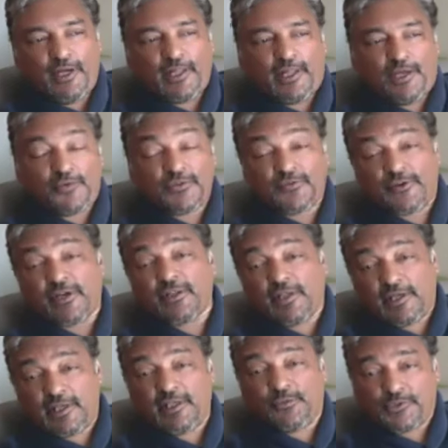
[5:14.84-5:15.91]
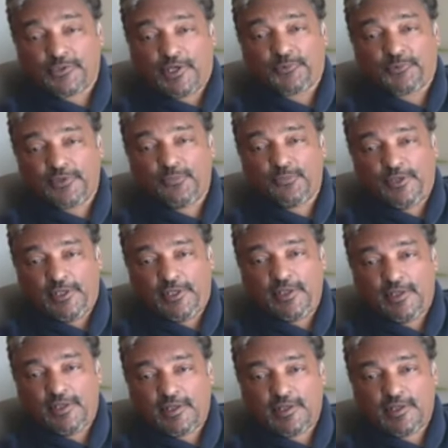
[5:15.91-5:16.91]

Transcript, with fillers: I was very lucky. It was option B.